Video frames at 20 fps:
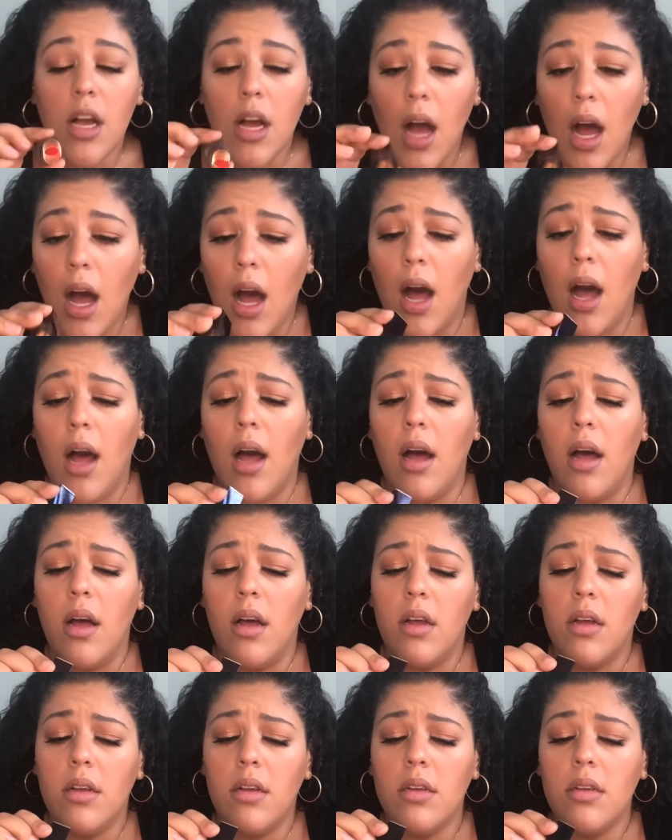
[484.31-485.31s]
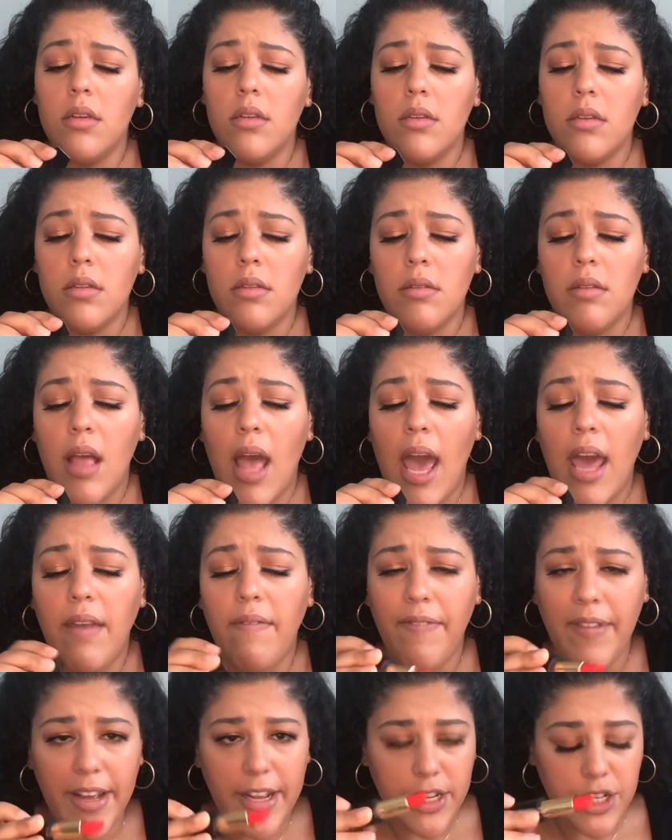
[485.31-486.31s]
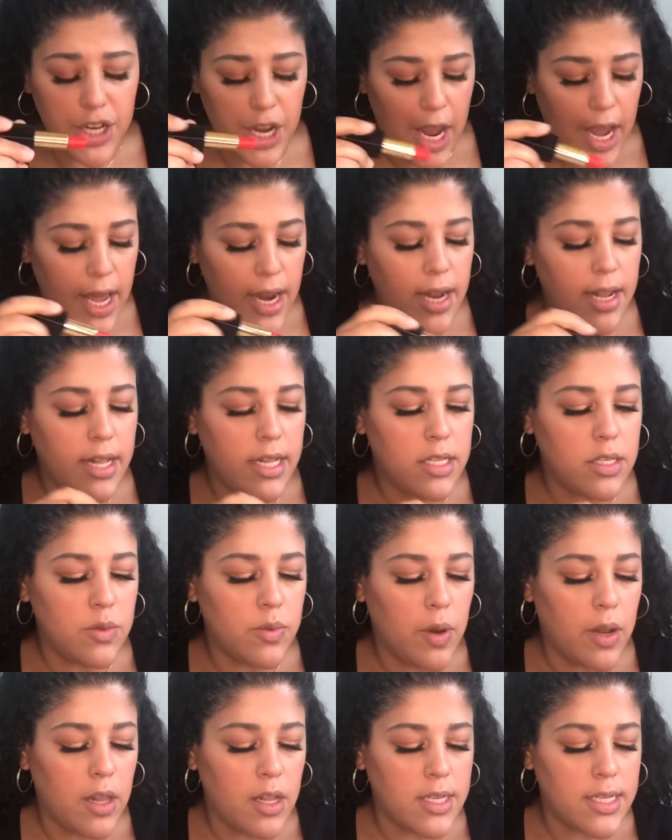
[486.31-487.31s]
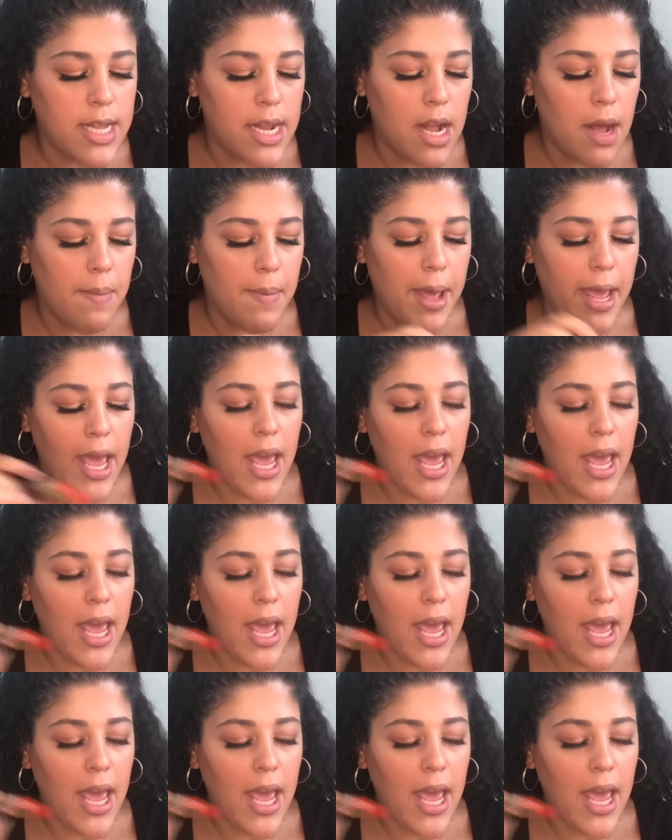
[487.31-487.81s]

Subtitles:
NV shade. This is what it looks like on my